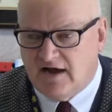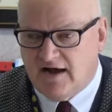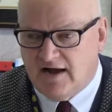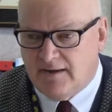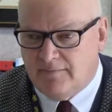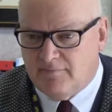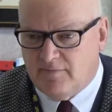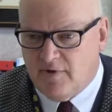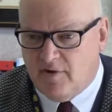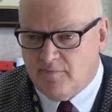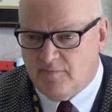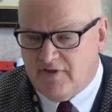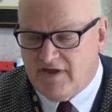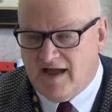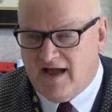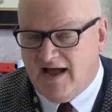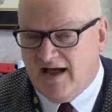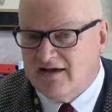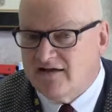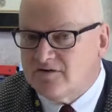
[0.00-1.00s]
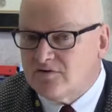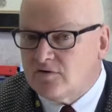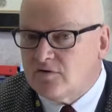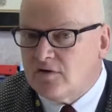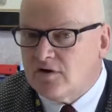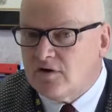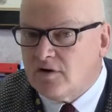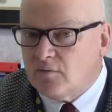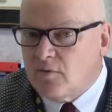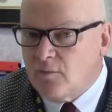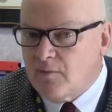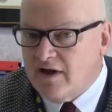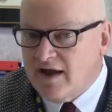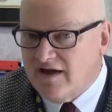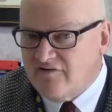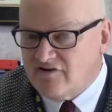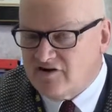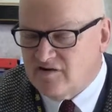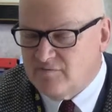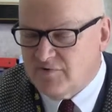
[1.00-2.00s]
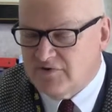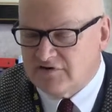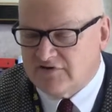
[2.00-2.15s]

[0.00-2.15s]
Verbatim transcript: um, beyond what we have in our